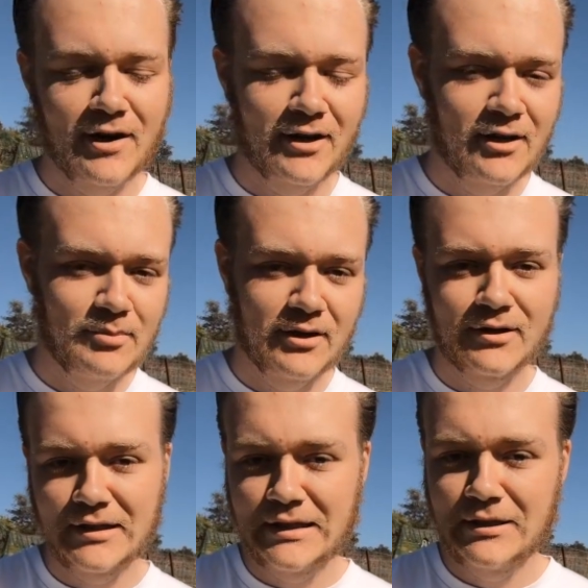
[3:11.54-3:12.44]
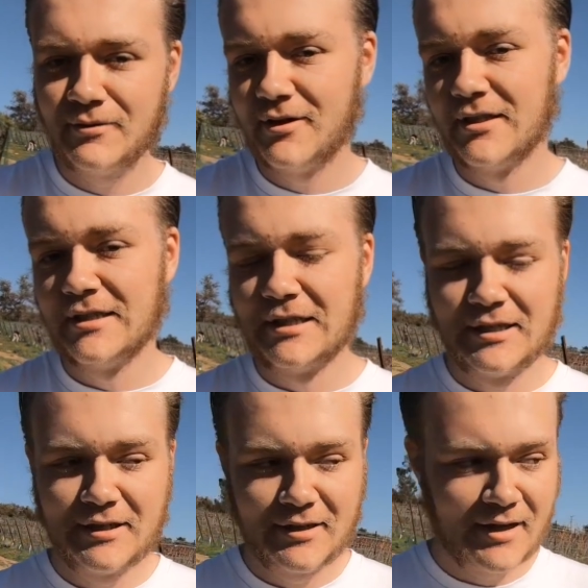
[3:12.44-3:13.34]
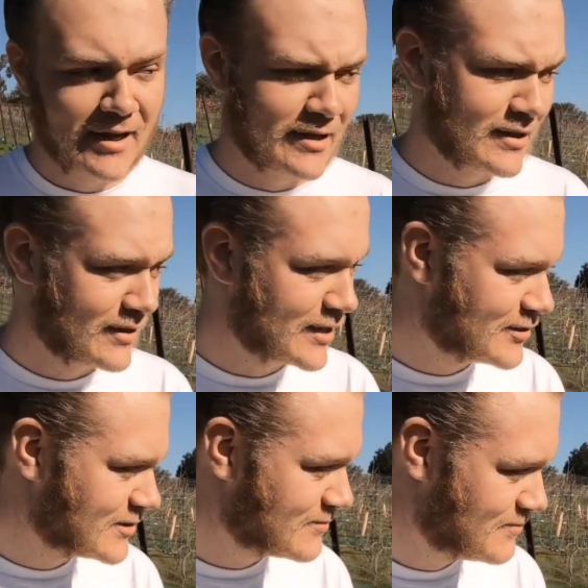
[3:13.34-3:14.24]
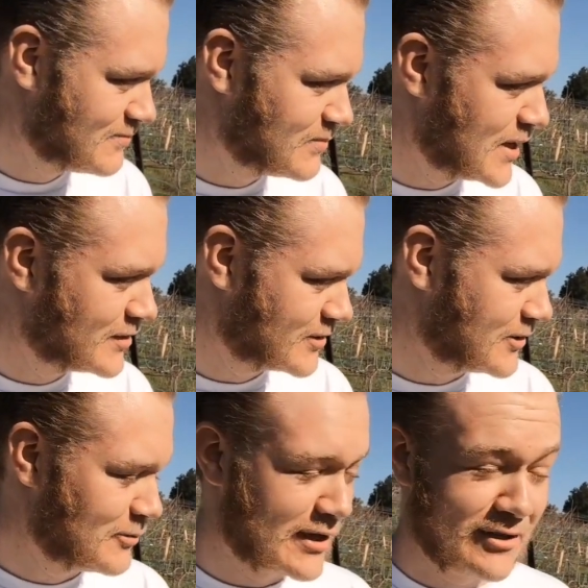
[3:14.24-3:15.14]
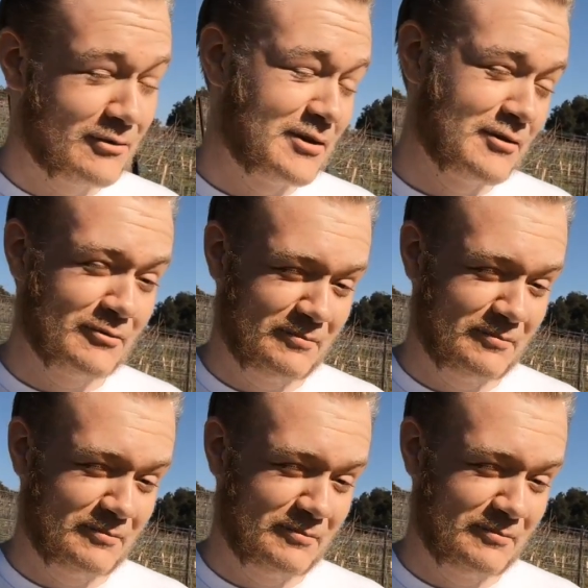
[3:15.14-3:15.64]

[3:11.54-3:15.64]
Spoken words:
to keep it clean, and that's basically what I do here.